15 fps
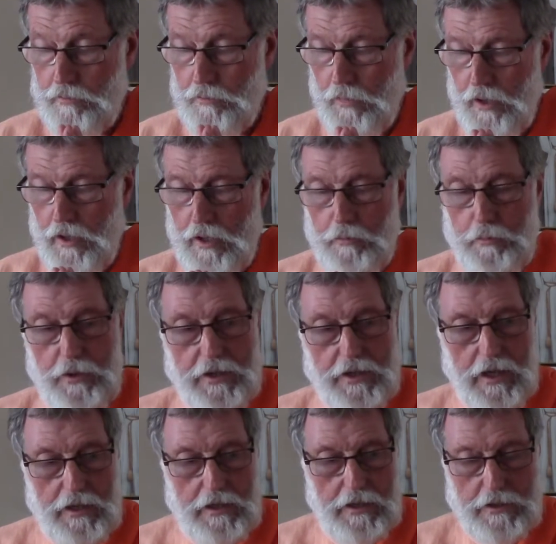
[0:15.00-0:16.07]
May He
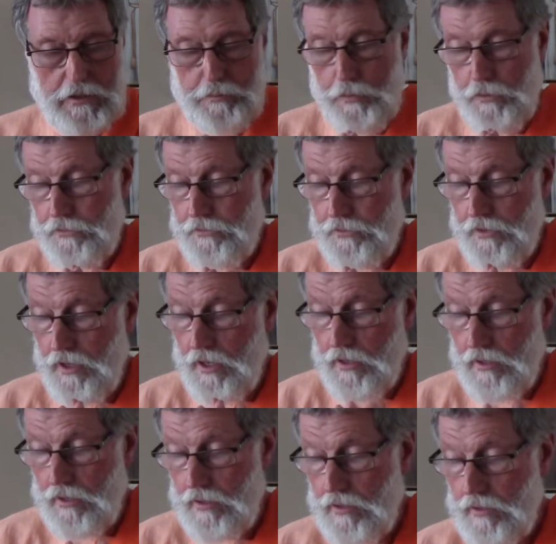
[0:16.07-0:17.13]
protect us both
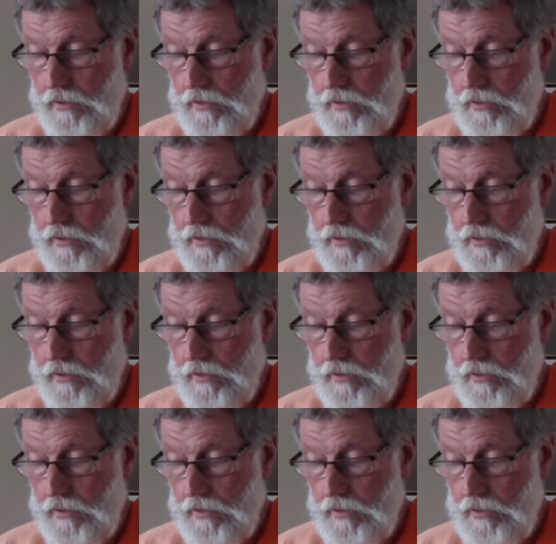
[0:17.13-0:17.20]
together.